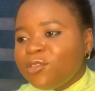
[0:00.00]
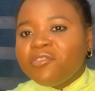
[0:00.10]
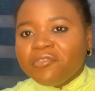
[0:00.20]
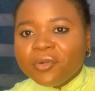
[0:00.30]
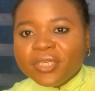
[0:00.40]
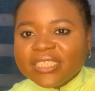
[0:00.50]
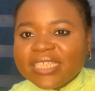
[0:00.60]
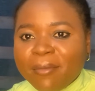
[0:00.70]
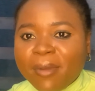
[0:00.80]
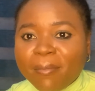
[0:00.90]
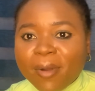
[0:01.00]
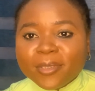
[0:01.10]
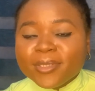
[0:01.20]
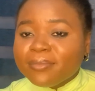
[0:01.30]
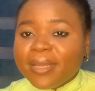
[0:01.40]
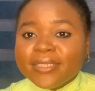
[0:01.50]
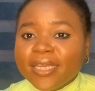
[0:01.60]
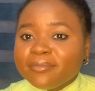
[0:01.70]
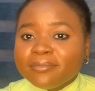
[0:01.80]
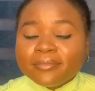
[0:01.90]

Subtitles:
throw inside my mouth, my dear.